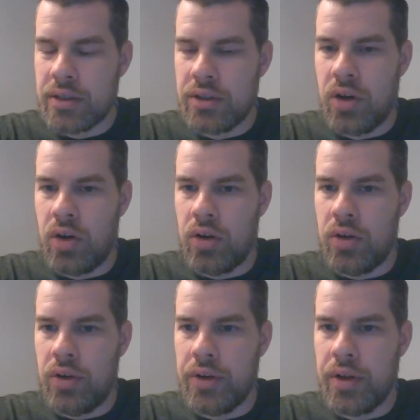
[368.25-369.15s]

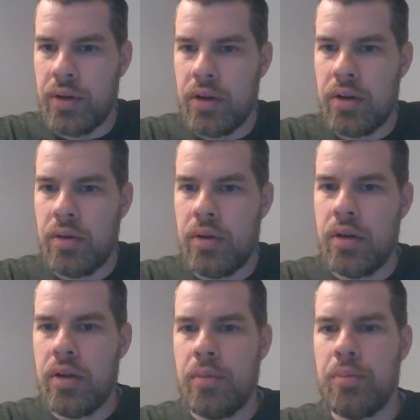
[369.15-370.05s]
called
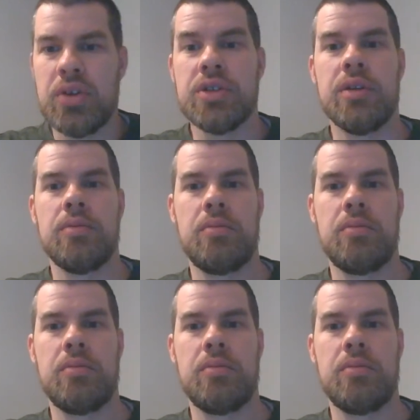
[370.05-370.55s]
person.